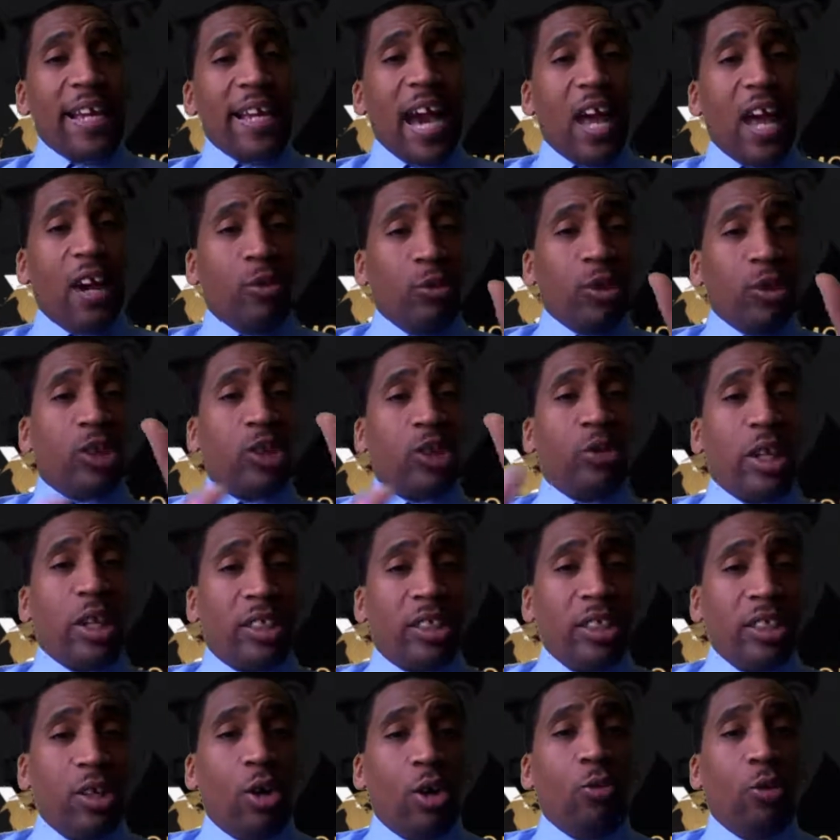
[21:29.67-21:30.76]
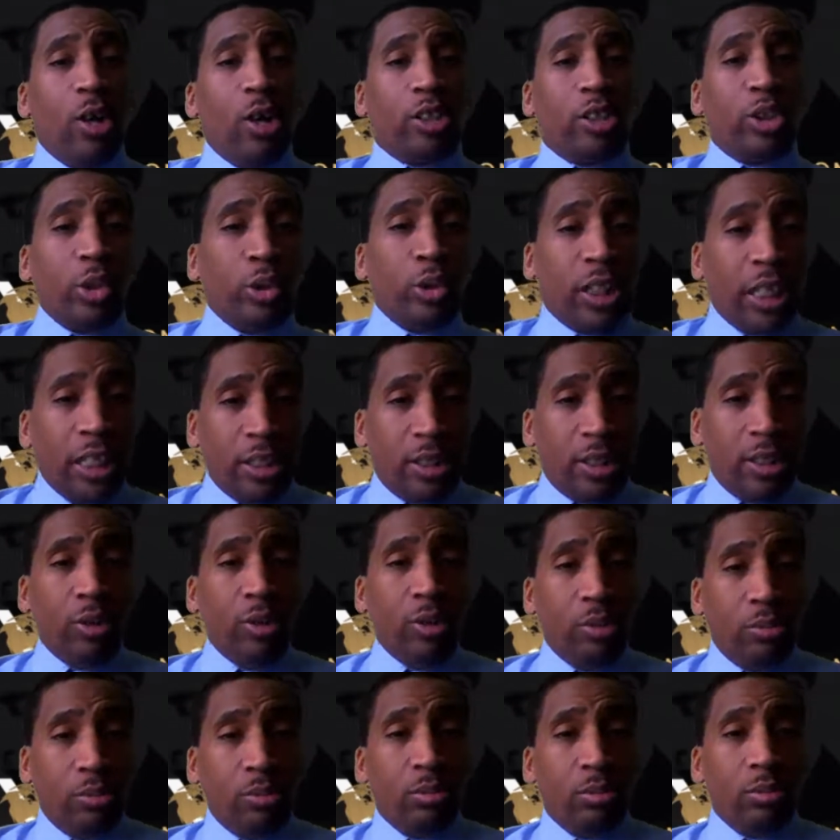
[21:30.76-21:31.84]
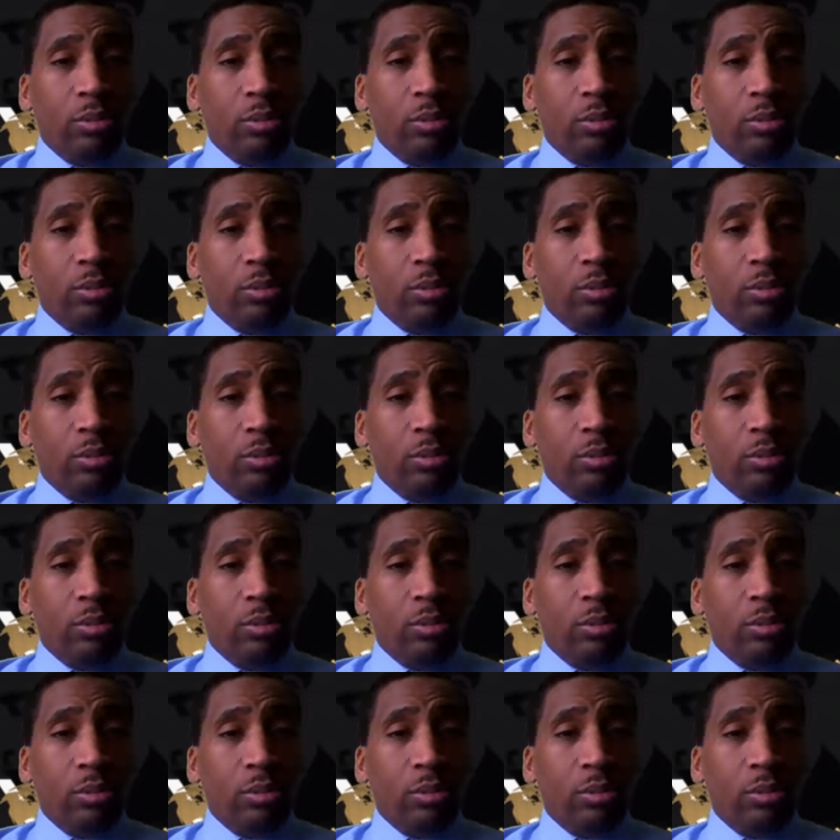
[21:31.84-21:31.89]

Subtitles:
got a restriction on what you can do